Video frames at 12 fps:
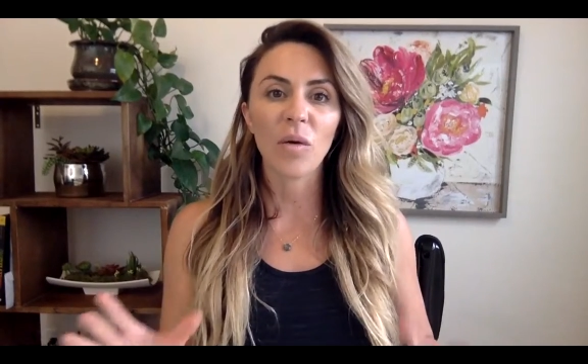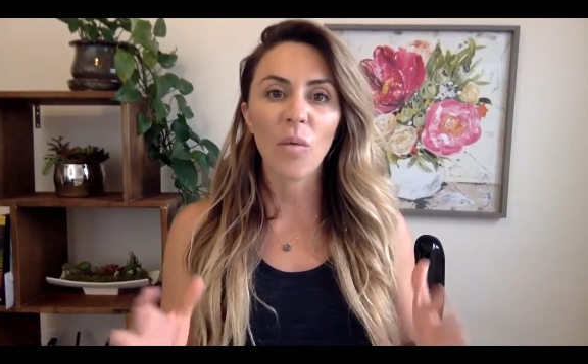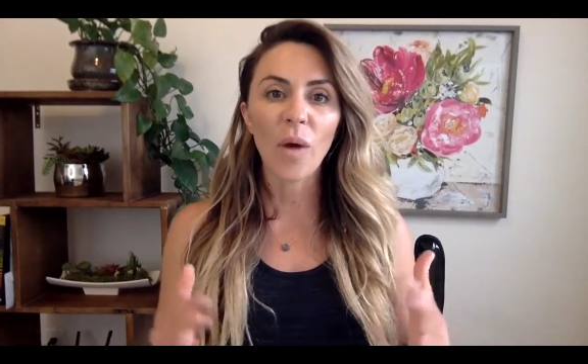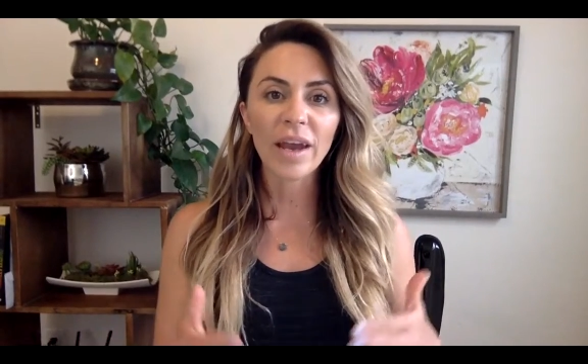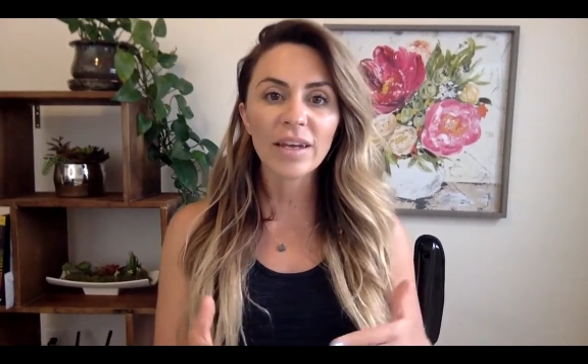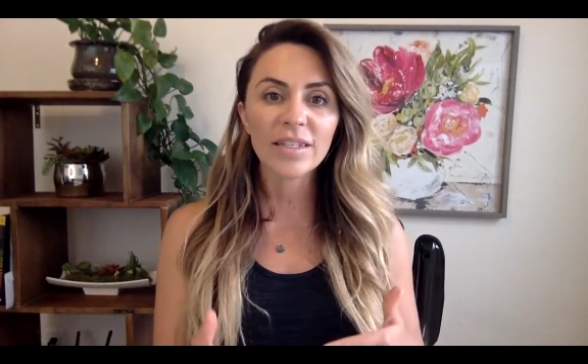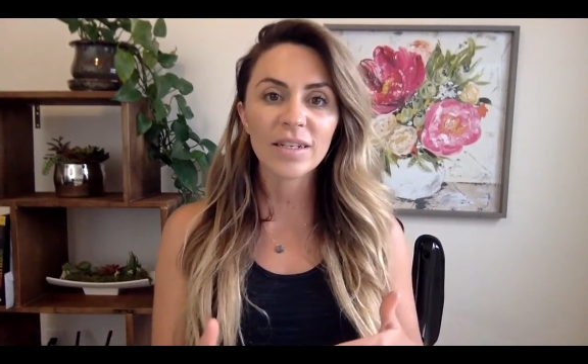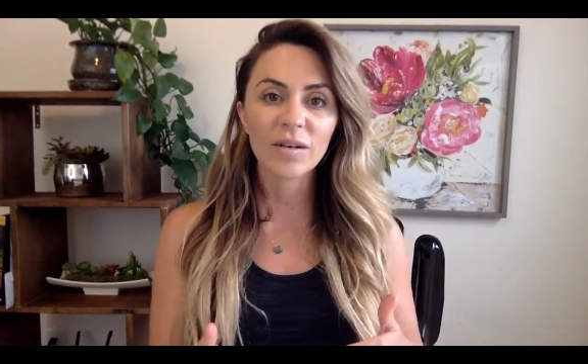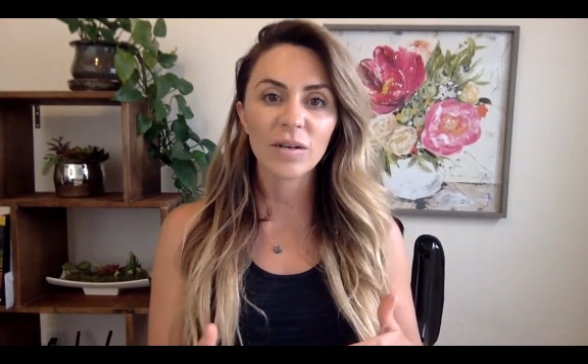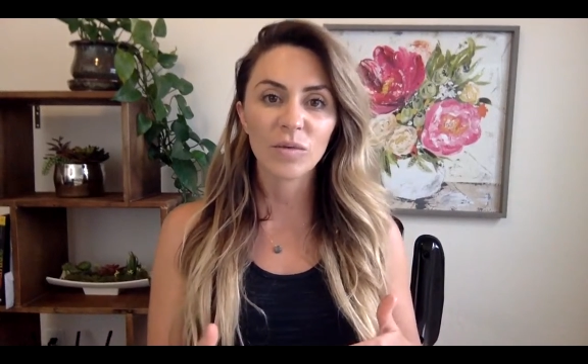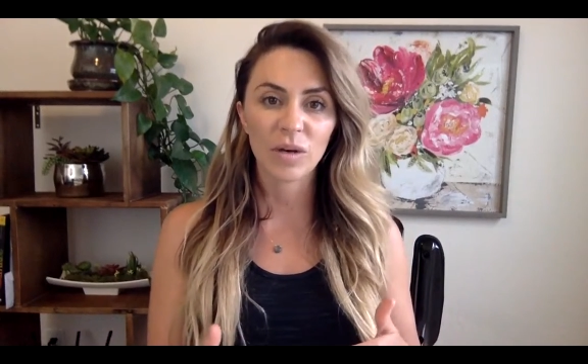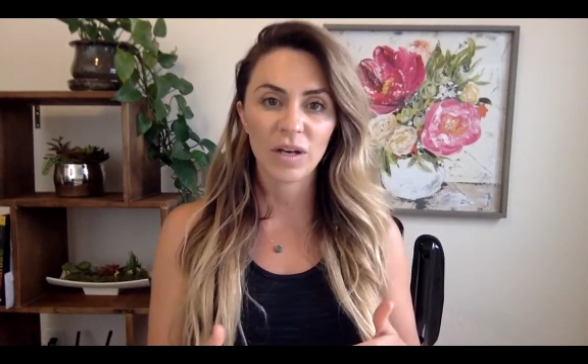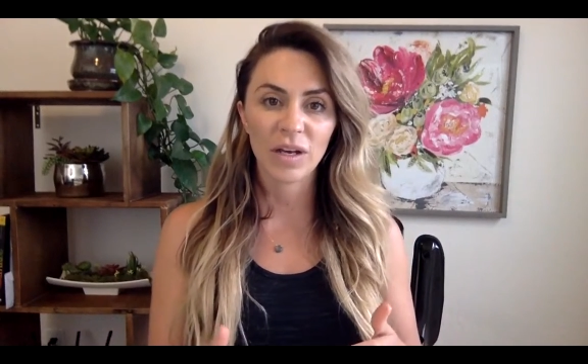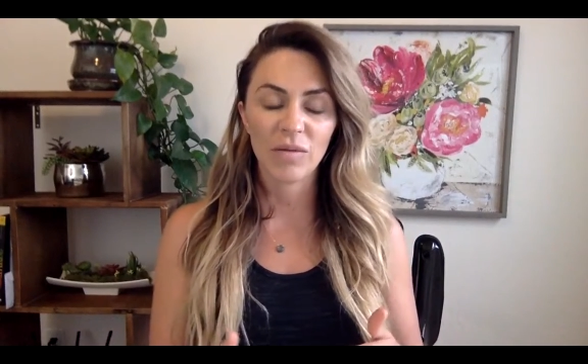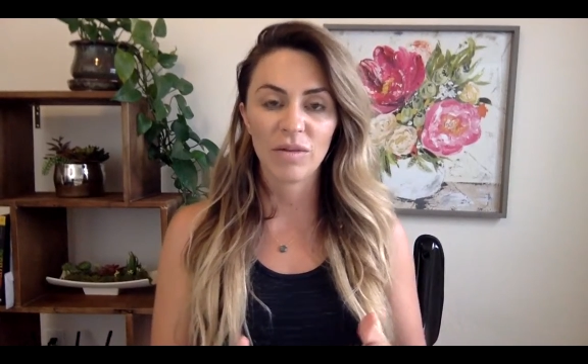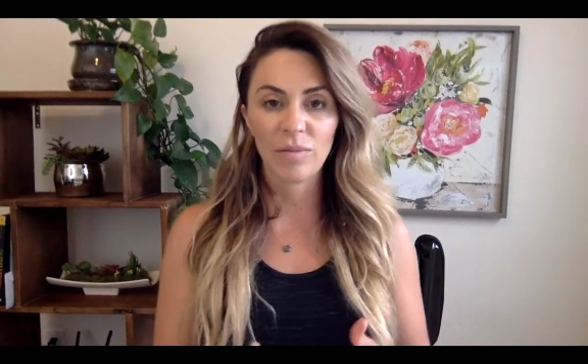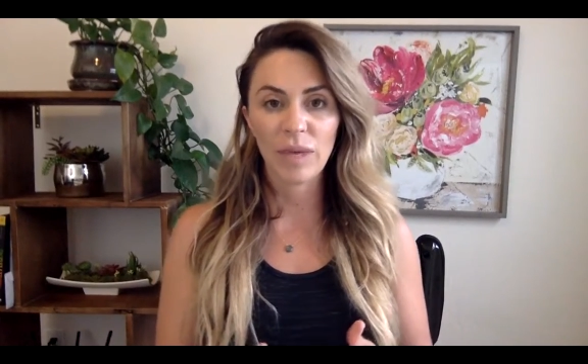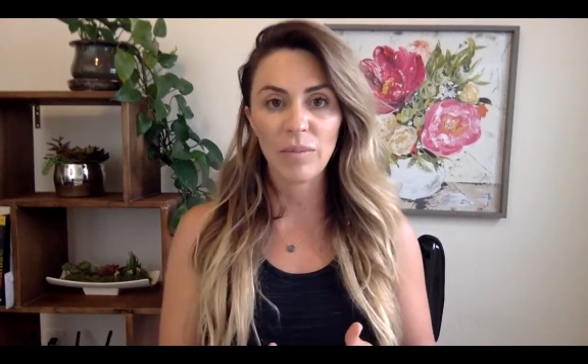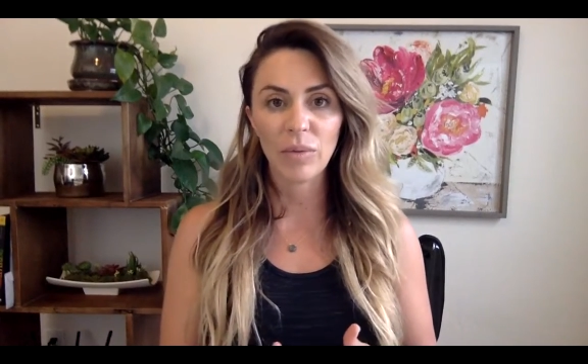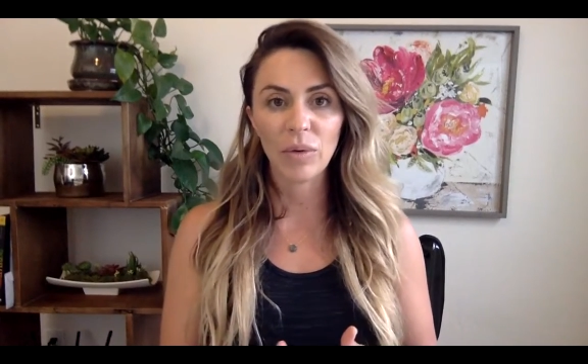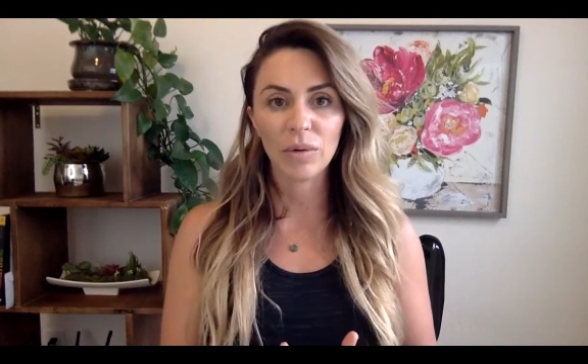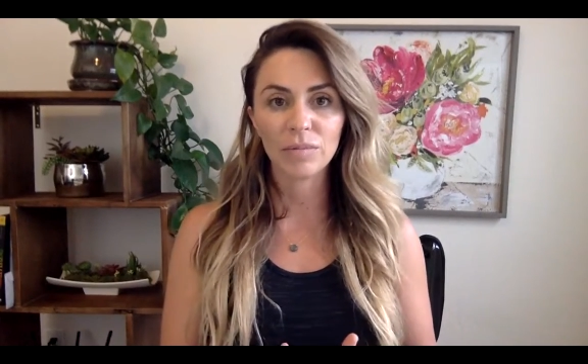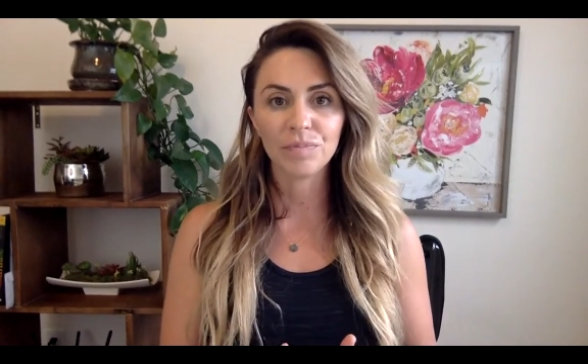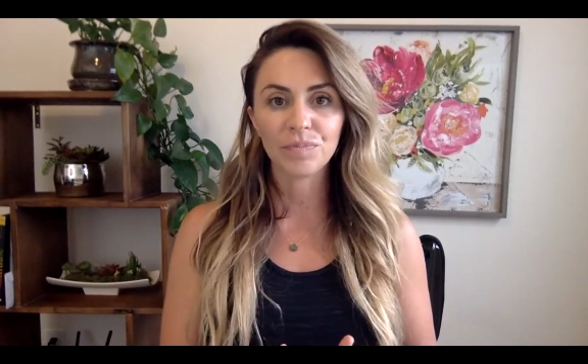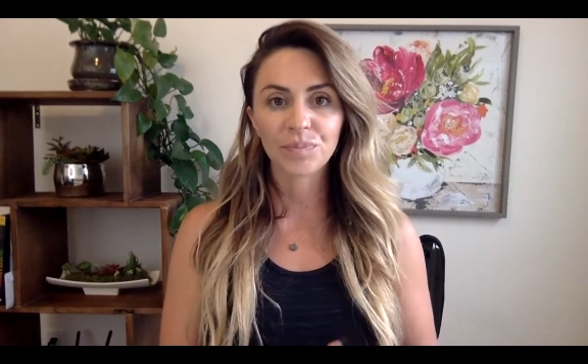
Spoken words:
when I started working with people